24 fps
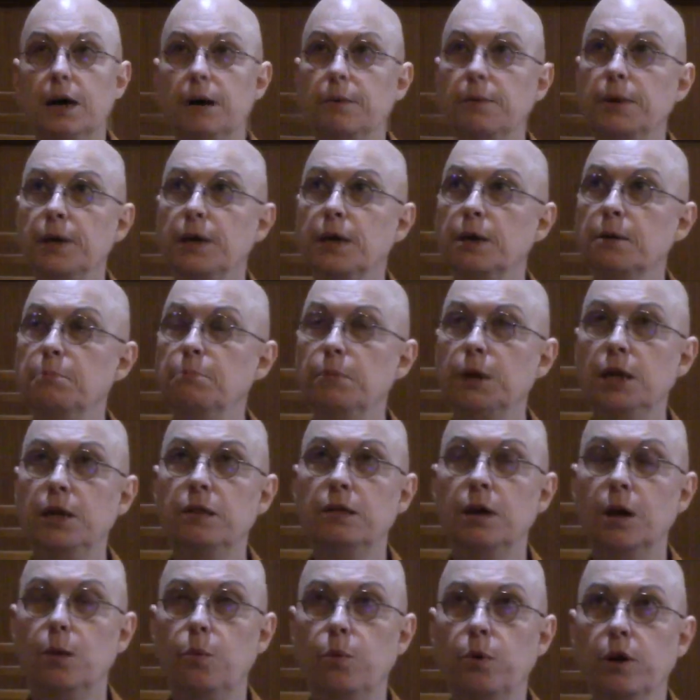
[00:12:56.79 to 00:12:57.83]
It can mean
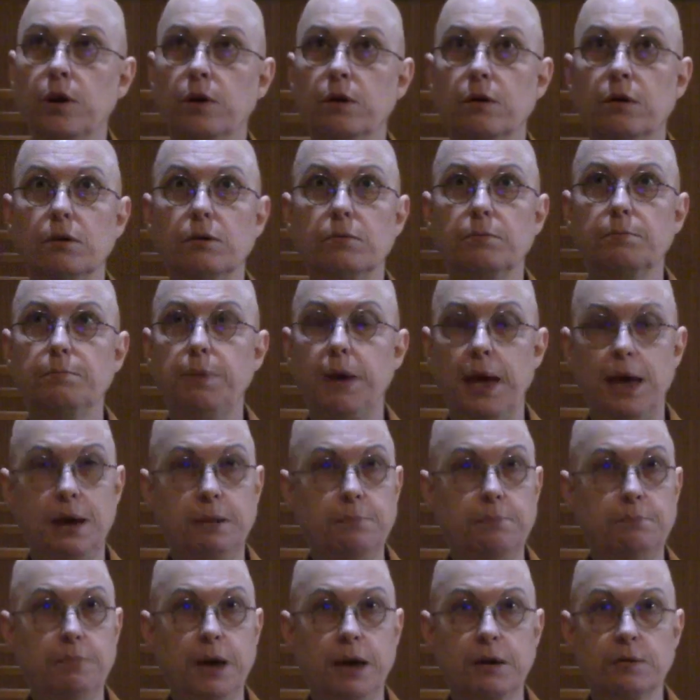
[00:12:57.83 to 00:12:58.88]
that we're
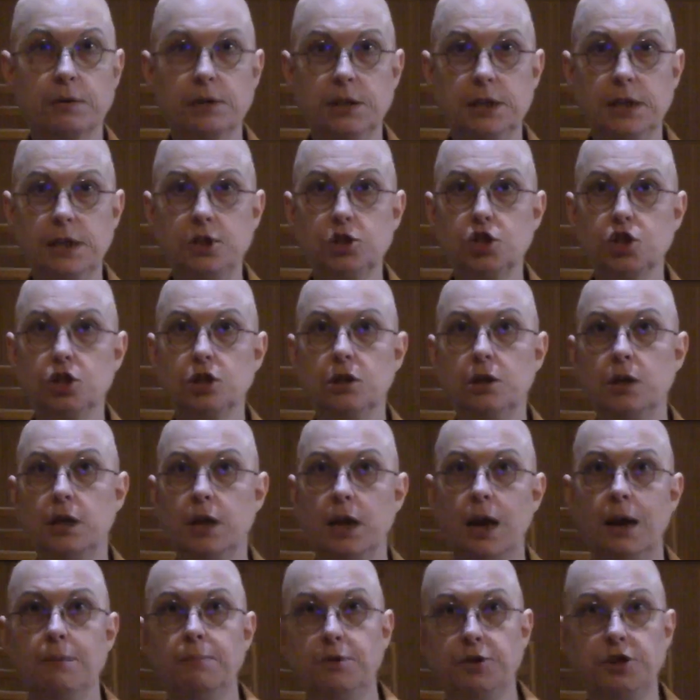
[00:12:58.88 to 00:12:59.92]
paying better attention and
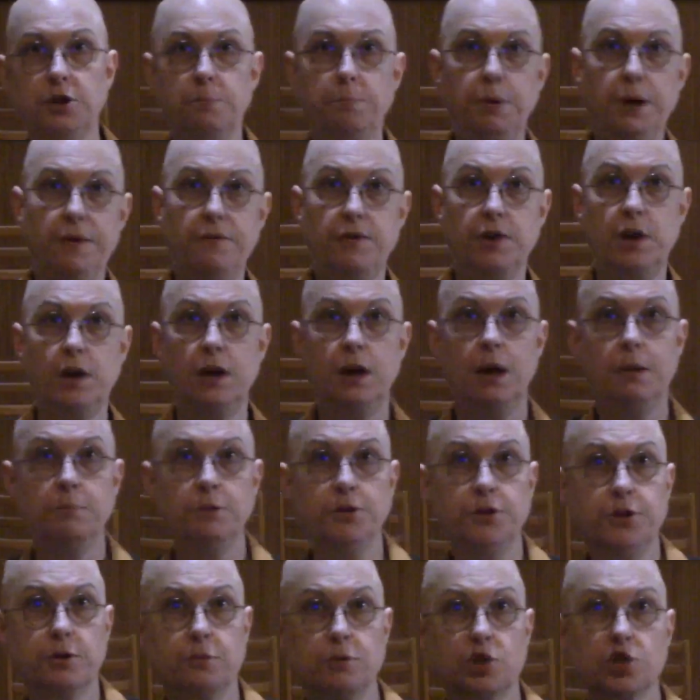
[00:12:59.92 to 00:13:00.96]
able to pivot and able
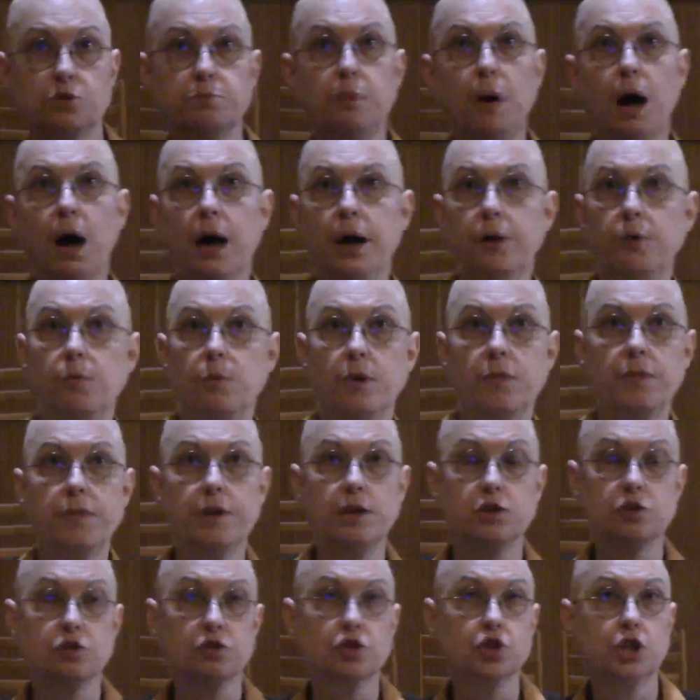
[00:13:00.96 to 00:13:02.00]
to respond when
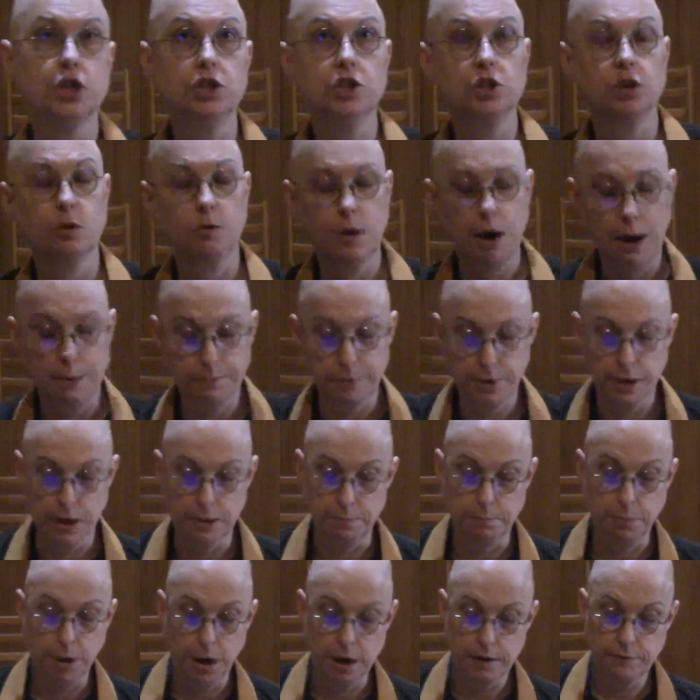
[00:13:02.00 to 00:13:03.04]
things are changing rapidly.
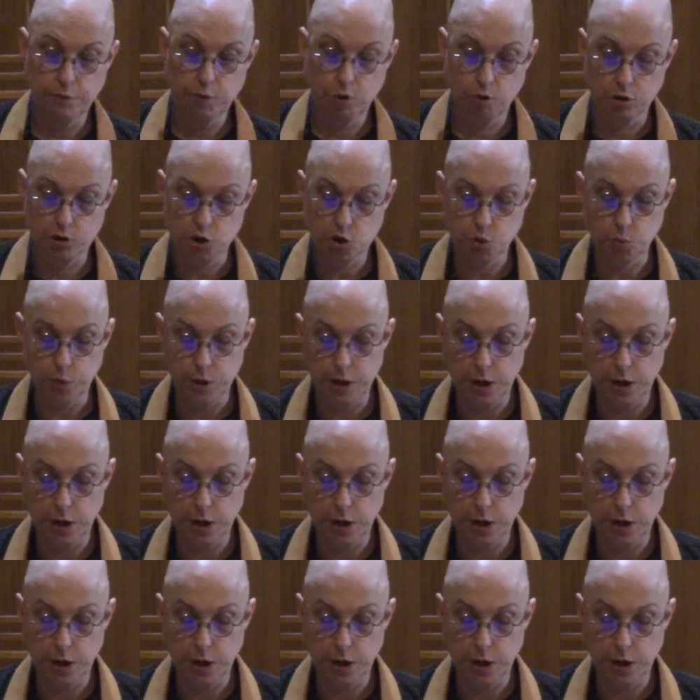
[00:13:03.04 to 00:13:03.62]
But of course, we